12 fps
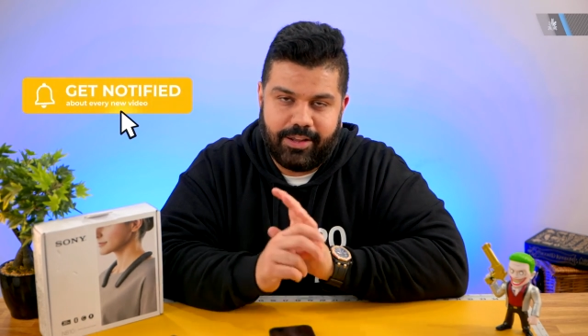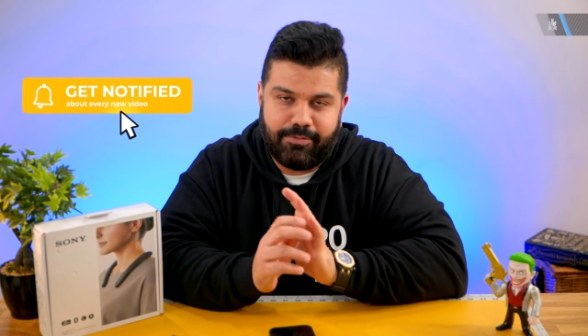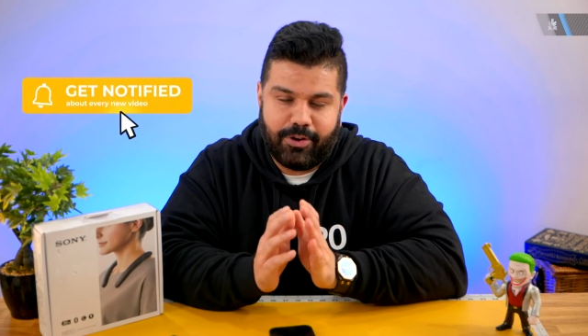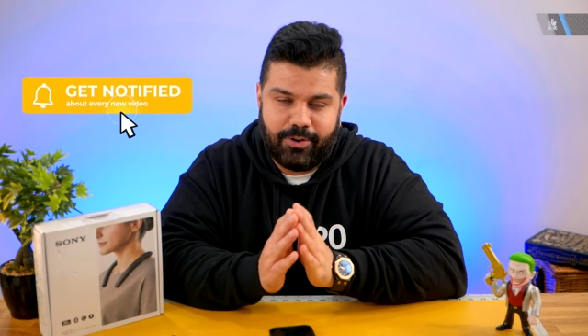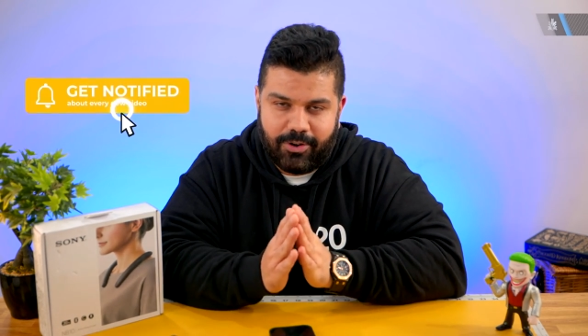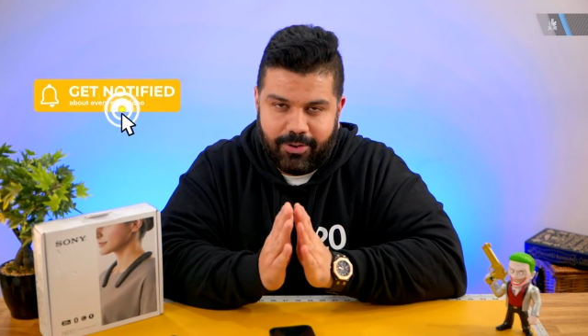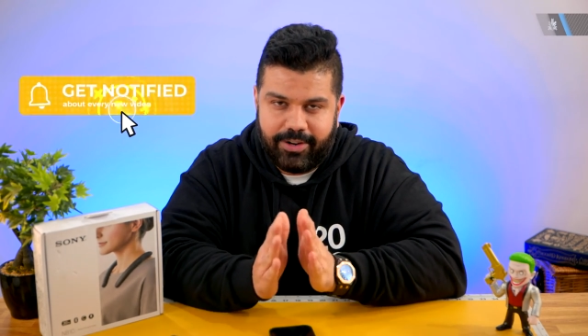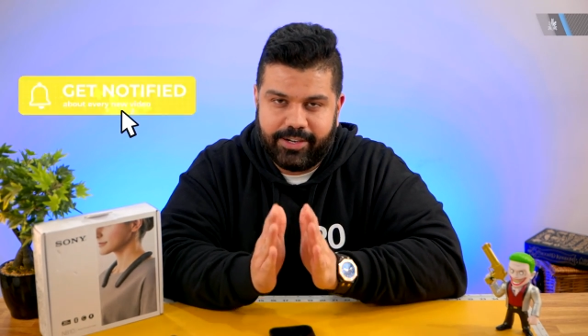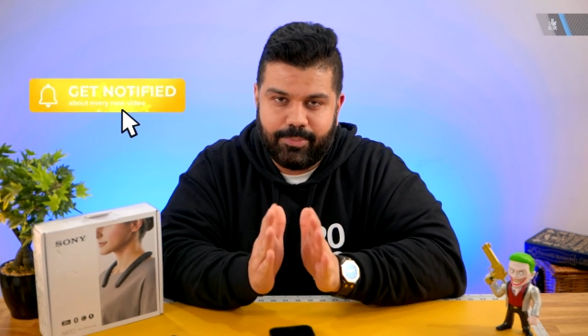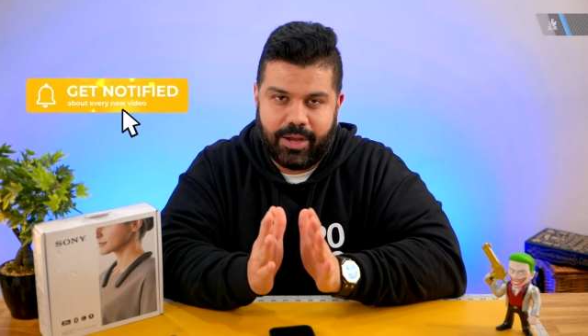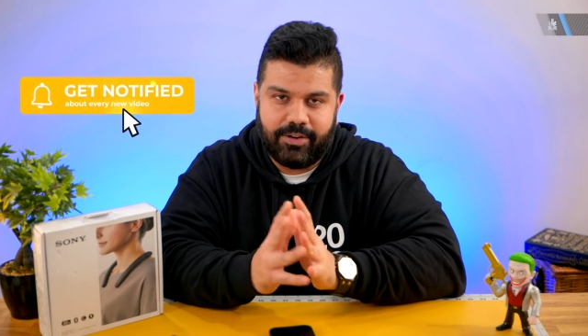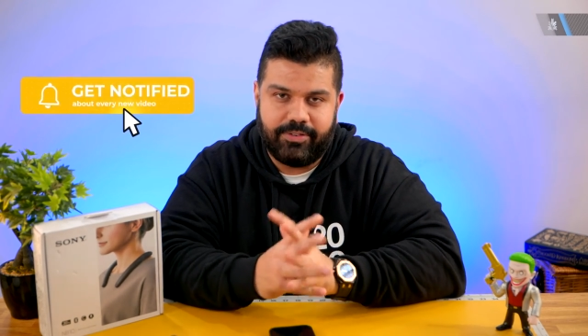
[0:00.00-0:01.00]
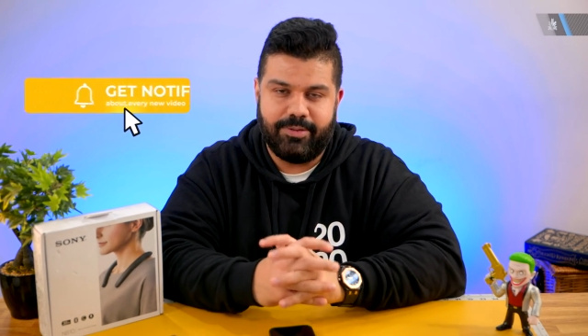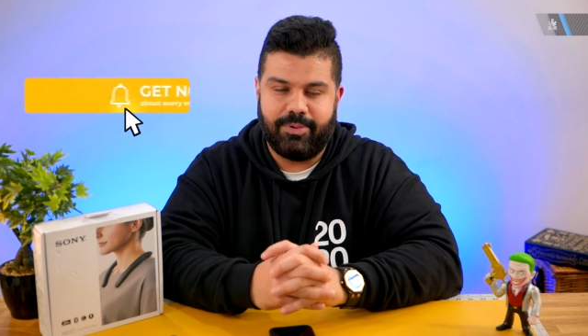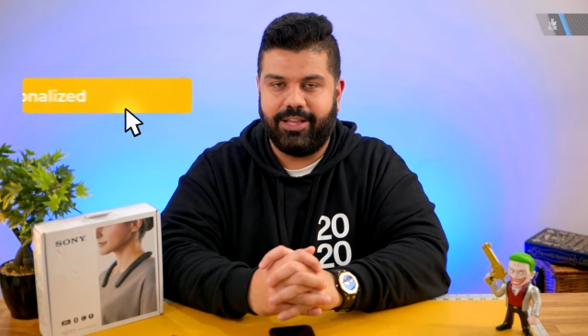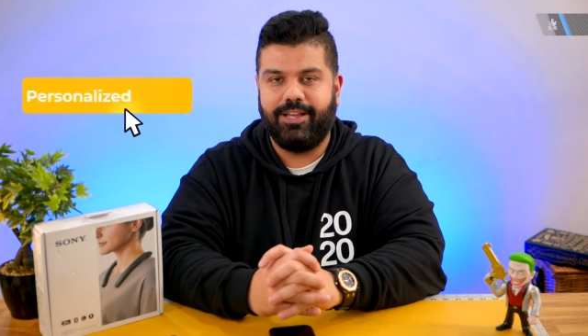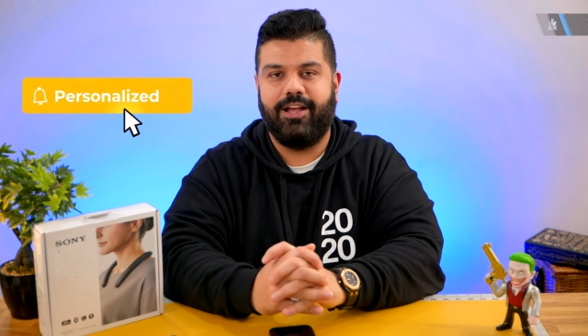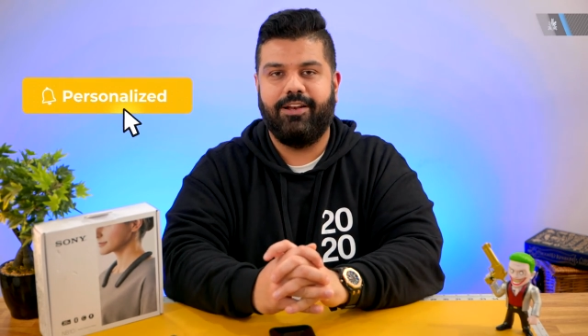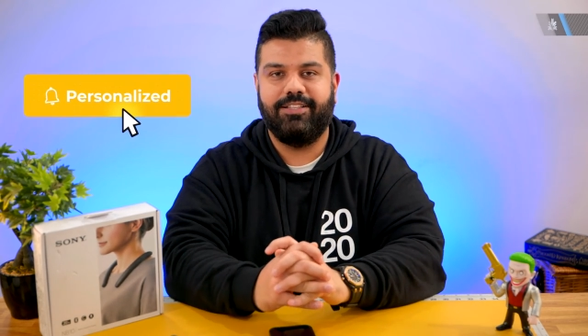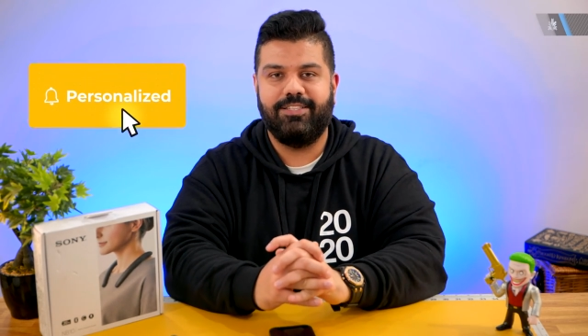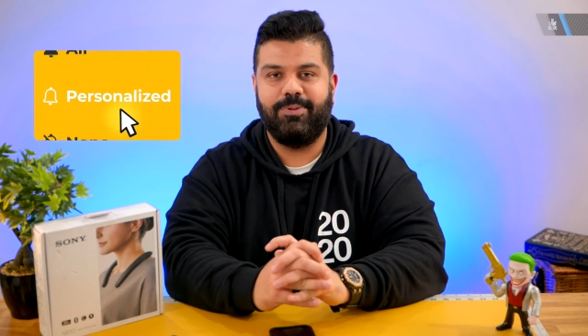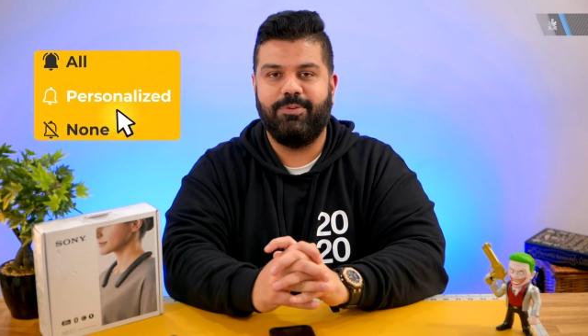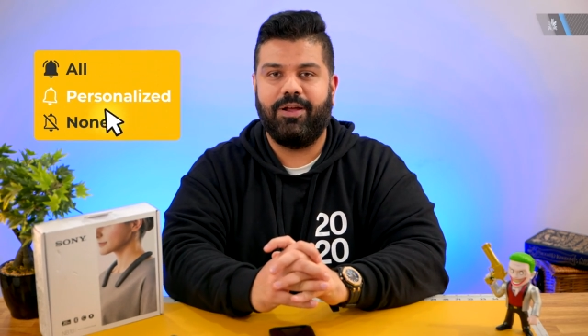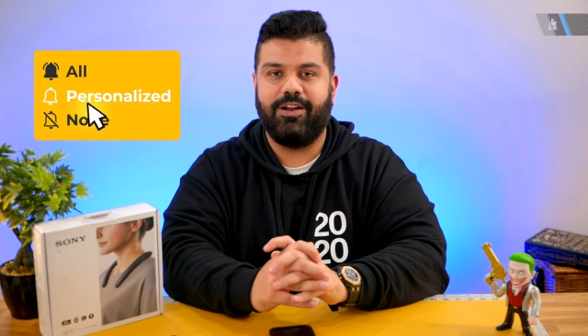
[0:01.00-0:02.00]
If you're not already part of Team iGyaan, this
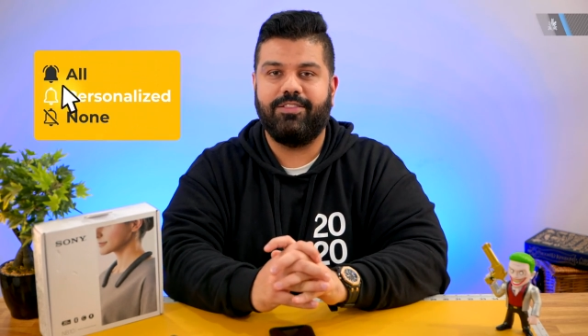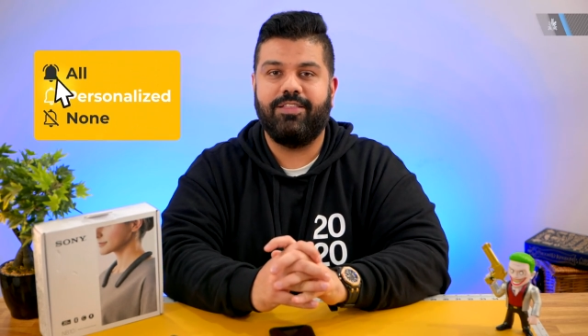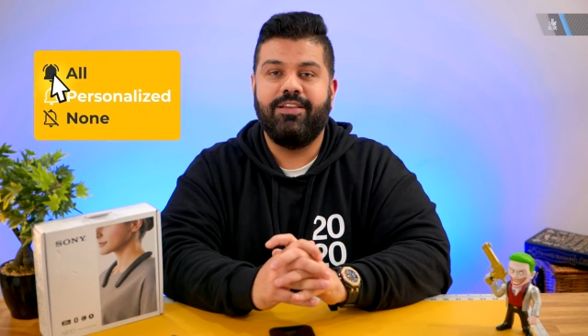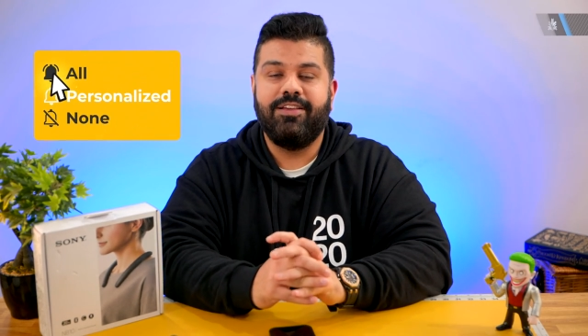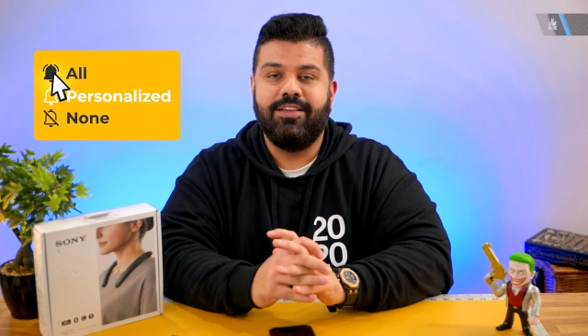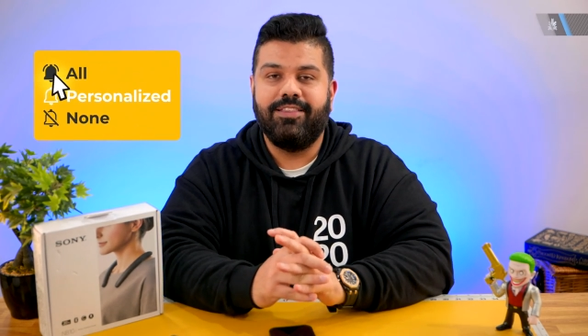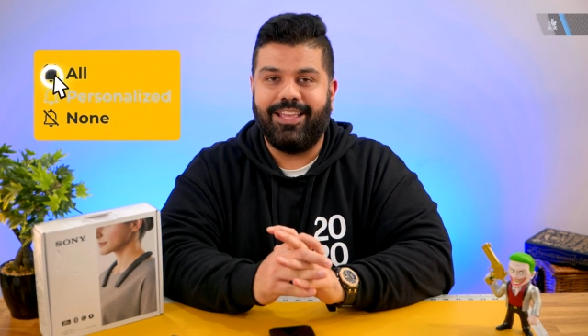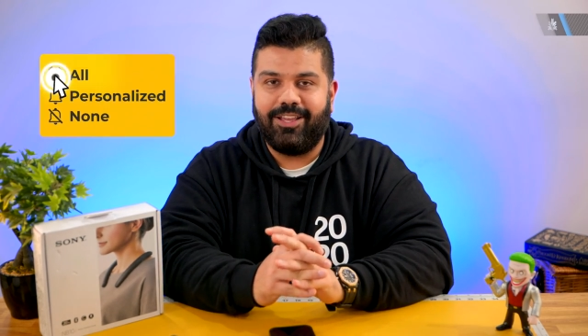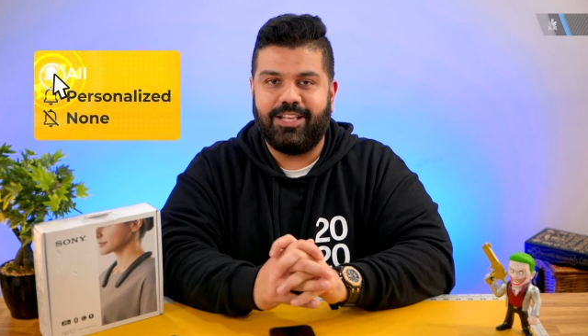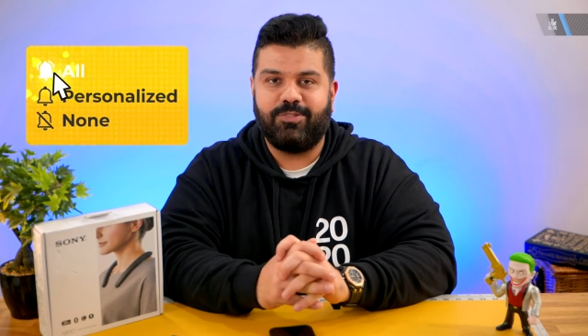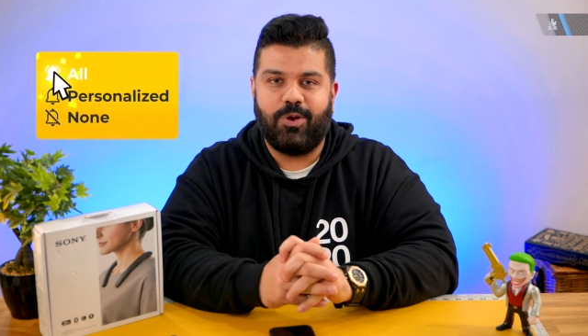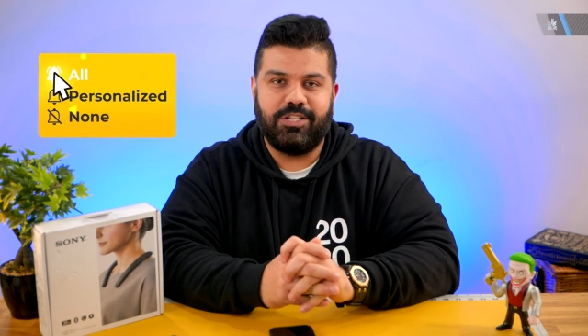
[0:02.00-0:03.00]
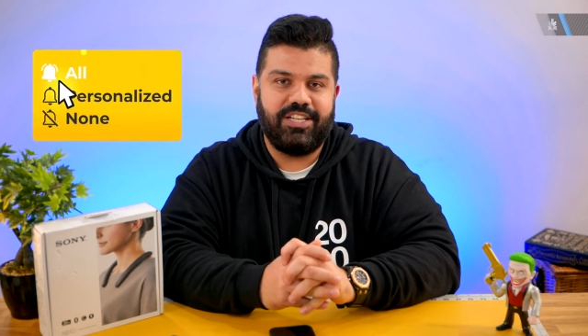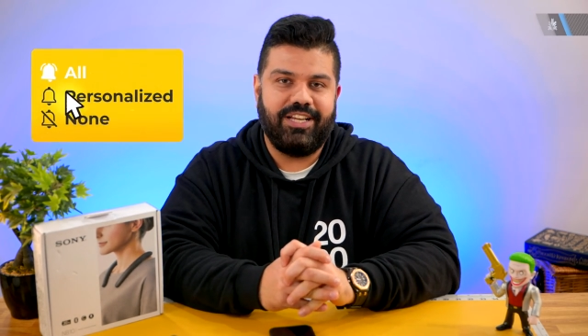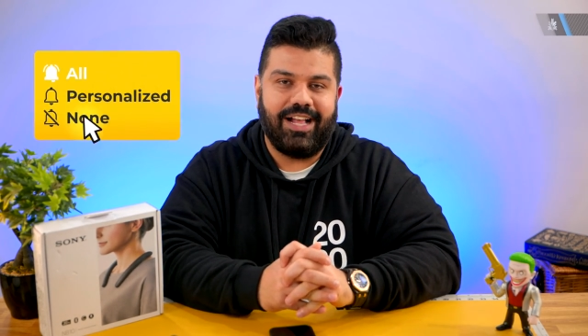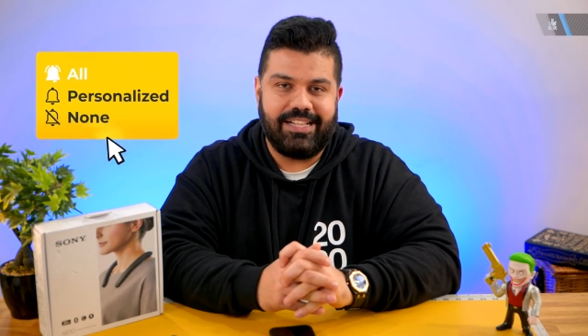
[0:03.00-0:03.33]
has been Bharat. Thank you guys for watching.